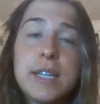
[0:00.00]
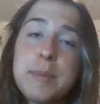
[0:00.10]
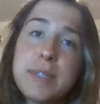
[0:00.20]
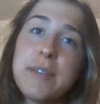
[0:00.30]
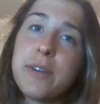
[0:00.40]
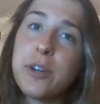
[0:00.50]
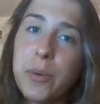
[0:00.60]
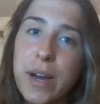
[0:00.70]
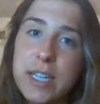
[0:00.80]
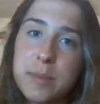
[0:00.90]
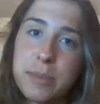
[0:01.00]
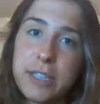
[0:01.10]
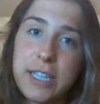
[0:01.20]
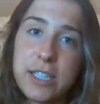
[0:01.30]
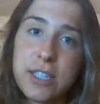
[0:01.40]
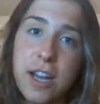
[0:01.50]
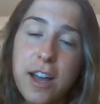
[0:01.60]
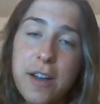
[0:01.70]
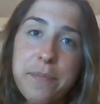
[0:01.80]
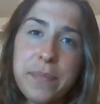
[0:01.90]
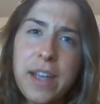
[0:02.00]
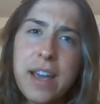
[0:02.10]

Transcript: specific requests, please, um,